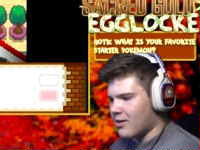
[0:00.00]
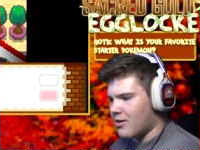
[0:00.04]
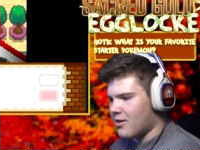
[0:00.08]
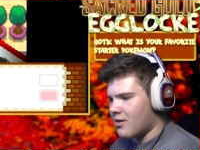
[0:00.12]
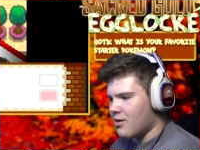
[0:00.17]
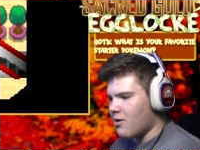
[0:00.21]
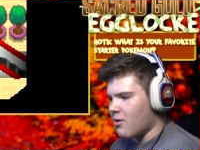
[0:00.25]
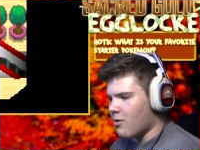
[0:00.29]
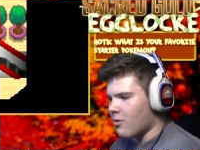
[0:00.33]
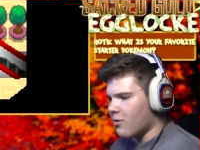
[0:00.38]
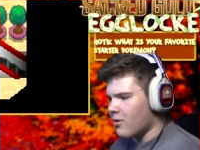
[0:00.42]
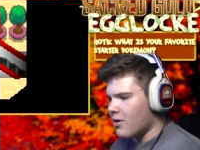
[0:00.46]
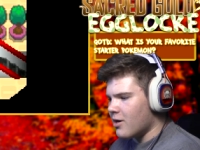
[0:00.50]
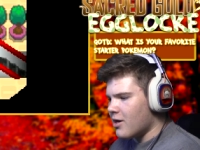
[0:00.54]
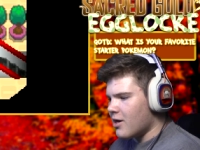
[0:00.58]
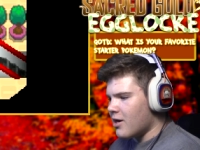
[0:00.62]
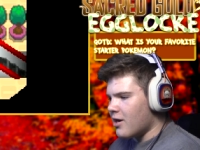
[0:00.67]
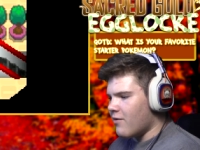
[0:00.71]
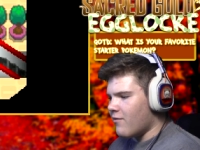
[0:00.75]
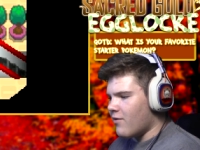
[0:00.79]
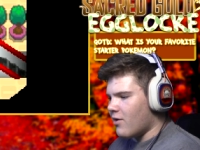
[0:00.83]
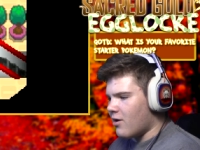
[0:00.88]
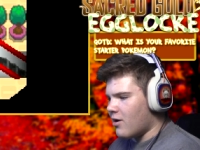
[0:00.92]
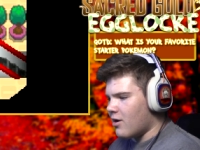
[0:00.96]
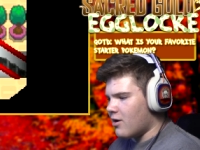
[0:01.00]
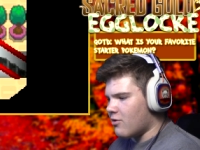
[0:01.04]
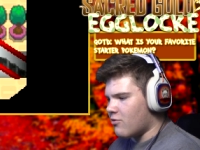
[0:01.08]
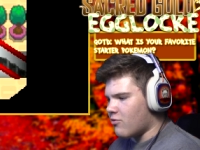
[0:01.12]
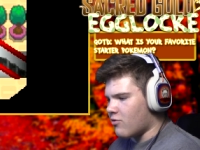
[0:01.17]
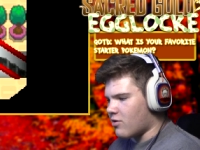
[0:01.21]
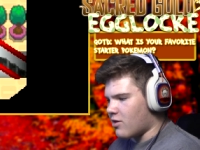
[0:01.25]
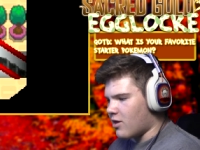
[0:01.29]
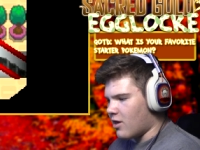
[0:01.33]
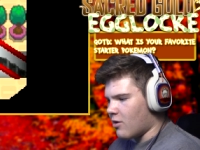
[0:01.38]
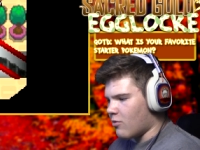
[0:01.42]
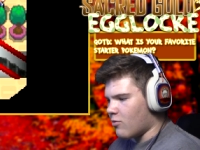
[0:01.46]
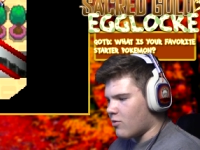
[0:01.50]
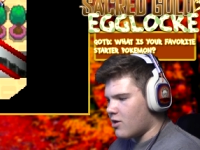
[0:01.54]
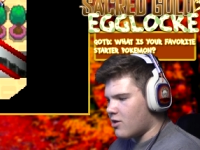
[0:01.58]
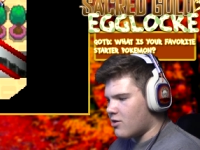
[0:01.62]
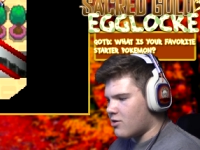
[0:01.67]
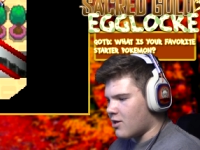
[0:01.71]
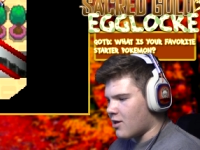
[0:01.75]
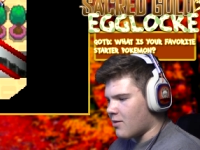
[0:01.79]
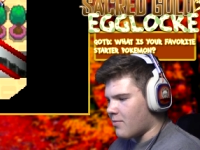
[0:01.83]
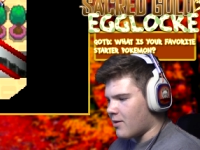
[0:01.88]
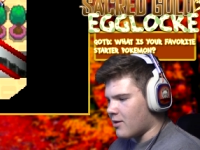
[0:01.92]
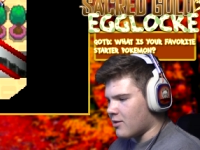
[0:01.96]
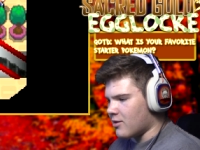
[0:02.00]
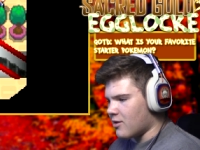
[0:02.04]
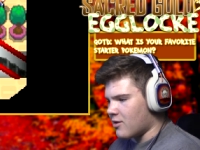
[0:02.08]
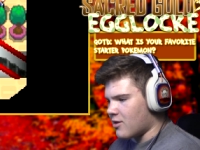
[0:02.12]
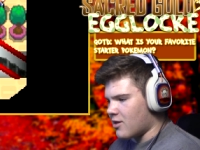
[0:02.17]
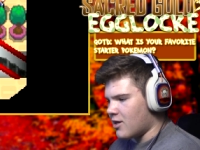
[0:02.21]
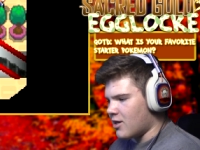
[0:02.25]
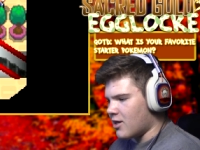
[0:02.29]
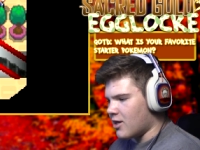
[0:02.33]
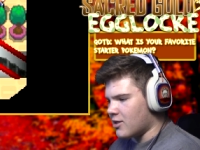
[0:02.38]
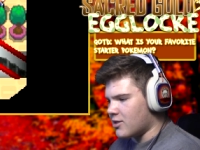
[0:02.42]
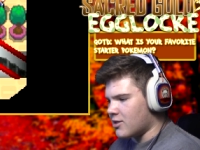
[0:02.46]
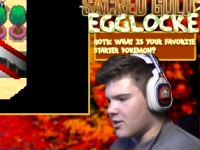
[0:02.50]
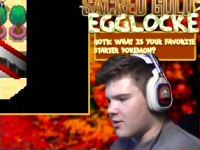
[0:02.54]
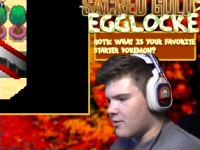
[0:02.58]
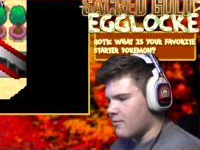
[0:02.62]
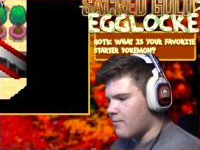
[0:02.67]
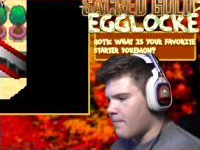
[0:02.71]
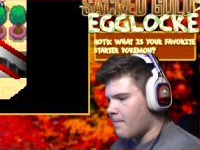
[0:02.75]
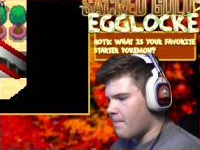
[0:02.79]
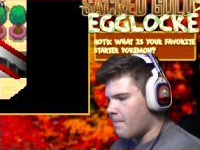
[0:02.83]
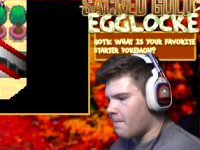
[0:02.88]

So, very interesting. What do you think about this, Sinata?